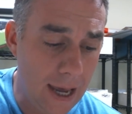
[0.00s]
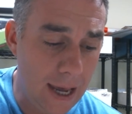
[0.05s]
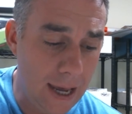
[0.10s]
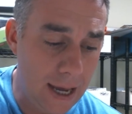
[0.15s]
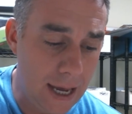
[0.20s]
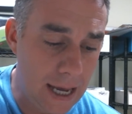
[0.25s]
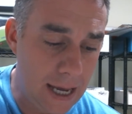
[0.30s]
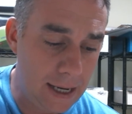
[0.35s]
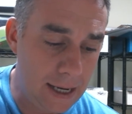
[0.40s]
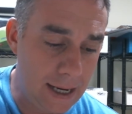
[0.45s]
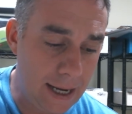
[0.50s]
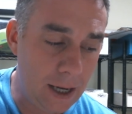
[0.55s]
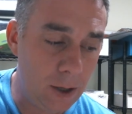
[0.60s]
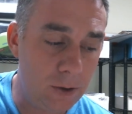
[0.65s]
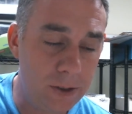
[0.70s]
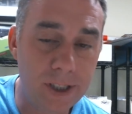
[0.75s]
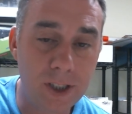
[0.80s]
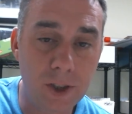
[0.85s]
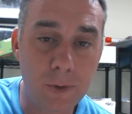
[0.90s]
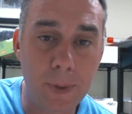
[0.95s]
And I
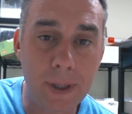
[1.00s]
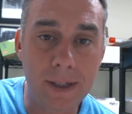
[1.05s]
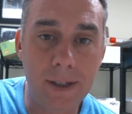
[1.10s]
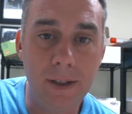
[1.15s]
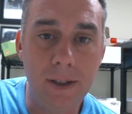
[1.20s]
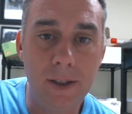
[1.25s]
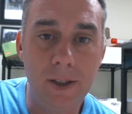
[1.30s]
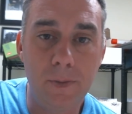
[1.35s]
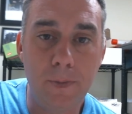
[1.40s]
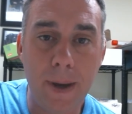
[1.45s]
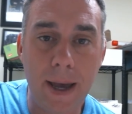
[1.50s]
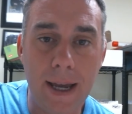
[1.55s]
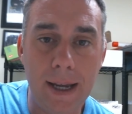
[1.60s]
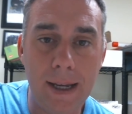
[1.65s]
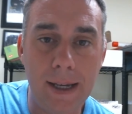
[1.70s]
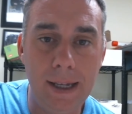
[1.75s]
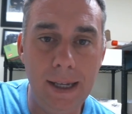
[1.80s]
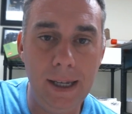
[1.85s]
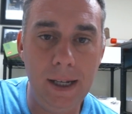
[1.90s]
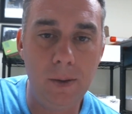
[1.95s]
was expecting this
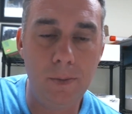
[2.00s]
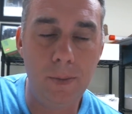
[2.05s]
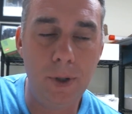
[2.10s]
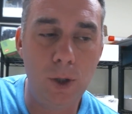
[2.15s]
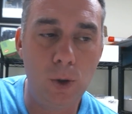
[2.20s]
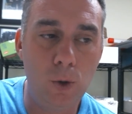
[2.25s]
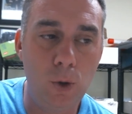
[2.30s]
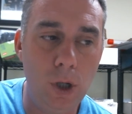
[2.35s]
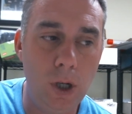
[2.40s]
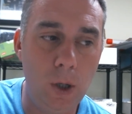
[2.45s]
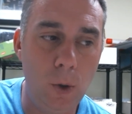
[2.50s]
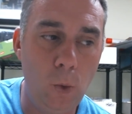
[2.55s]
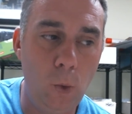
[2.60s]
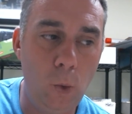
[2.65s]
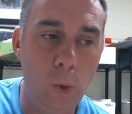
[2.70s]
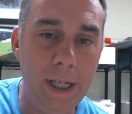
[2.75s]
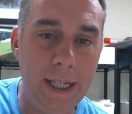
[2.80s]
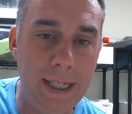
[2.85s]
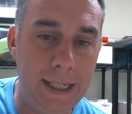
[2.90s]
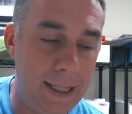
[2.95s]
back in about a
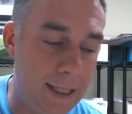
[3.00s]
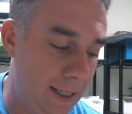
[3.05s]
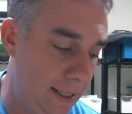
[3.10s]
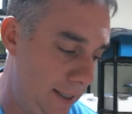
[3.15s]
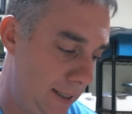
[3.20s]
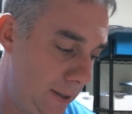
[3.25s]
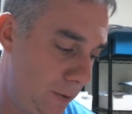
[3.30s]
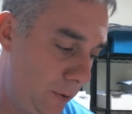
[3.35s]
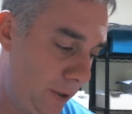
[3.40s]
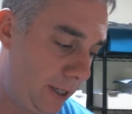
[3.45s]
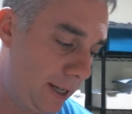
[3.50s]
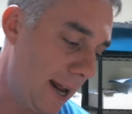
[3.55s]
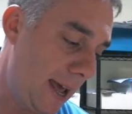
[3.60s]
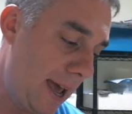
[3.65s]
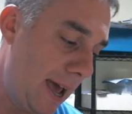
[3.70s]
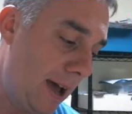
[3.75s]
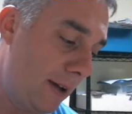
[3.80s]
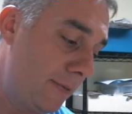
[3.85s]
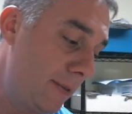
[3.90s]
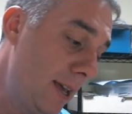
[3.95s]
week, week and
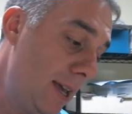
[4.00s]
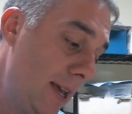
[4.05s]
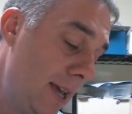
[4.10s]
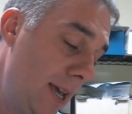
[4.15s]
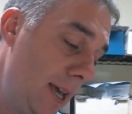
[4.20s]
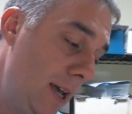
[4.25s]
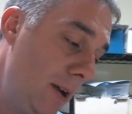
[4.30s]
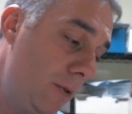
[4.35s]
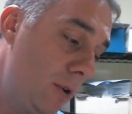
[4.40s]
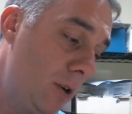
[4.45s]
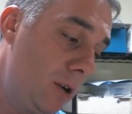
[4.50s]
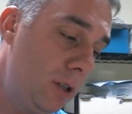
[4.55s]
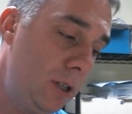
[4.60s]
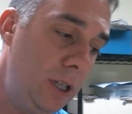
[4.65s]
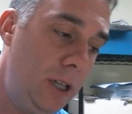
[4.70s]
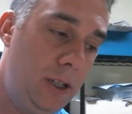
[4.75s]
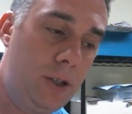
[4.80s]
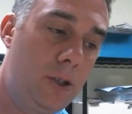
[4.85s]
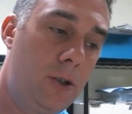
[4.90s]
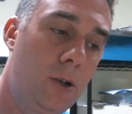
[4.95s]
a half.
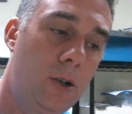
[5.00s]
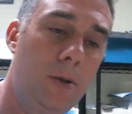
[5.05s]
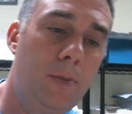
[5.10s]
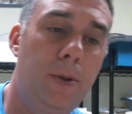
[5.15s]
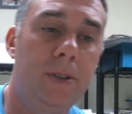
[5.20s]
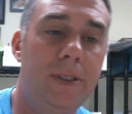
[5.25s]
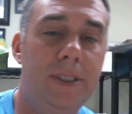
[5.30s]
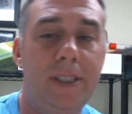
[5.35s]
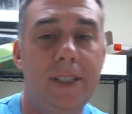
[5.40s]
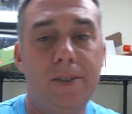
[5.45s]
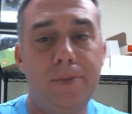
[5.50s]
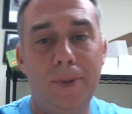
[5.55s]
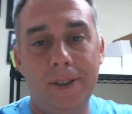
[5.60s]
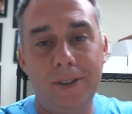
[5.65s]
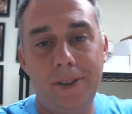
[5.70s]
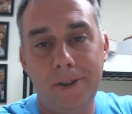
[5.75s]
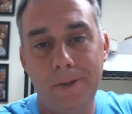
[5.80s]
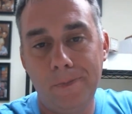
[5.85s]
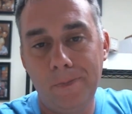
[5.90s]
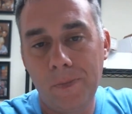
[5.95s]
Well, it took about six
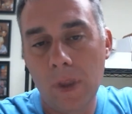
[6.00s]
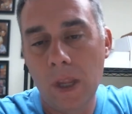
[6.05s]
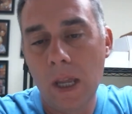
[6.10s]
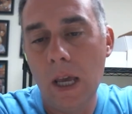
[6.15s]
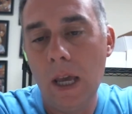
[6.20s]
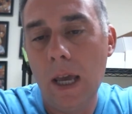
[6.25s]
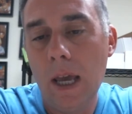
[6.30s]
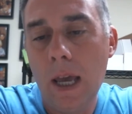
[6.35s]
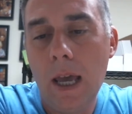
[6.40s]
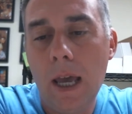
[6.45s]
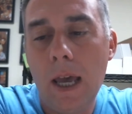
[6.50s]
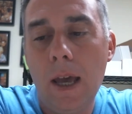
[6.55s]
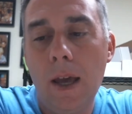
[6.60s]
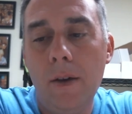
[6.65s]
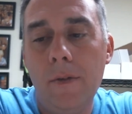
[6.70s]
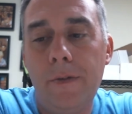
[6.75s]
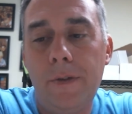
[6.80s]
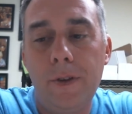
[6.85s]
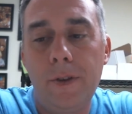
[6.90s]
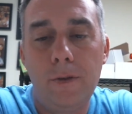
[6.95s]
months.
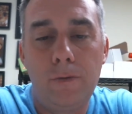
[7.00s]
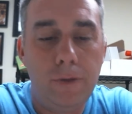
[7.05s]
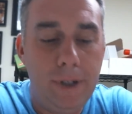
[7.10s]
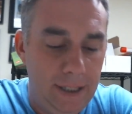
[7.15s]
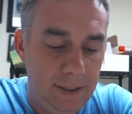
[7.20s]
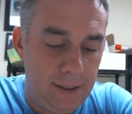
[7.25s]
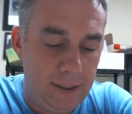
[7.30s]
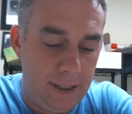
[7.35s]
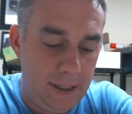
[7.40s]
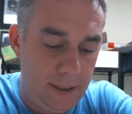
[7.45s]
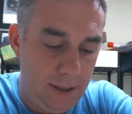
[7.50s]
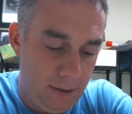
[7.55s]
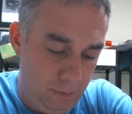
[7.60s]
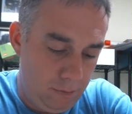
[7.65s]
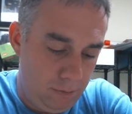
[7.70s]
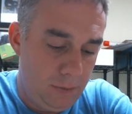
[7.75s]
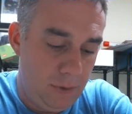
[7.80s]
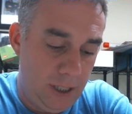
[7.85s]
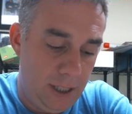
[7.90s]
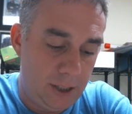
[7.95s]
For the
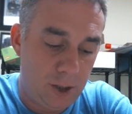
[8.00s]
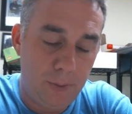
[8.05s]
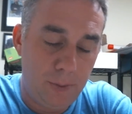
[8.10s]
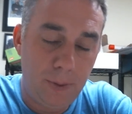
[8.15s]
reason he